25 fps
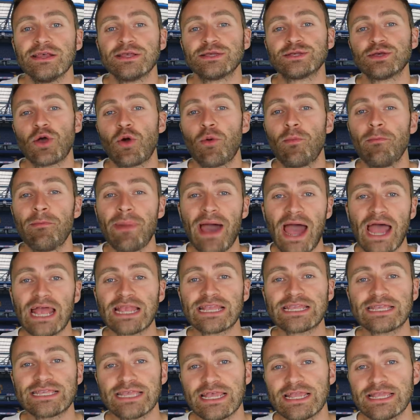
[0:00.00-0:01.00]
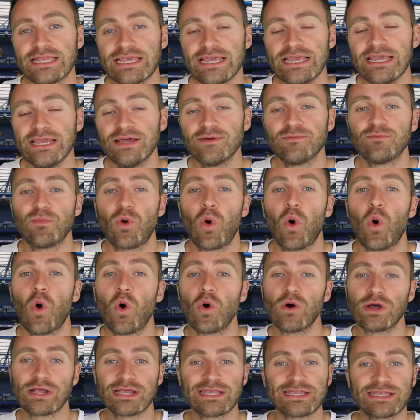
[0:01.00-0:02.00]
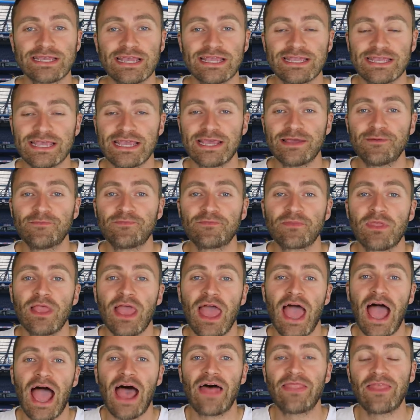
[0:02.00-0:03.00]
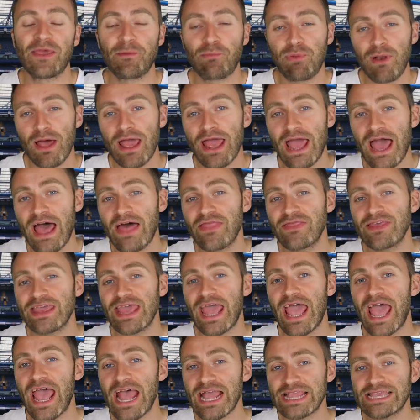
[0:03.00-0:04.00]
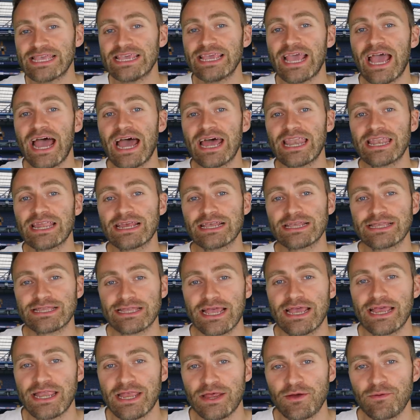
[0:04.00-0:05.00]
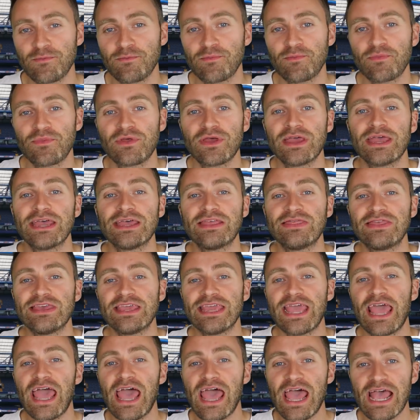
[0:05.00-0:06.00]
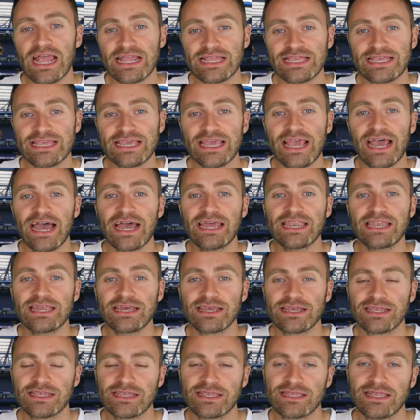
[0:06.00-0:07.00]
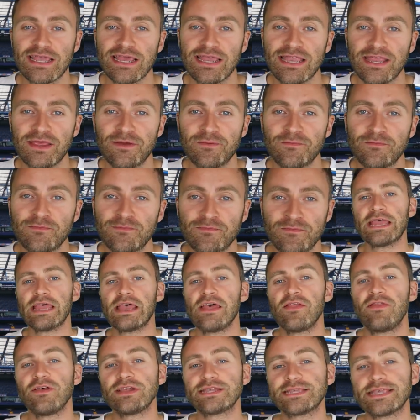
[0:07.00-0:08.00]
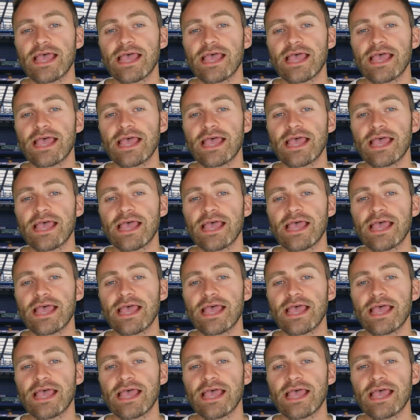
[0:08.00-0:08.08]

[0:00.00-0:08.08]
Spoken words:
So Man City or City. And they play at the Etihad Stadium. The Etihad Stadium. The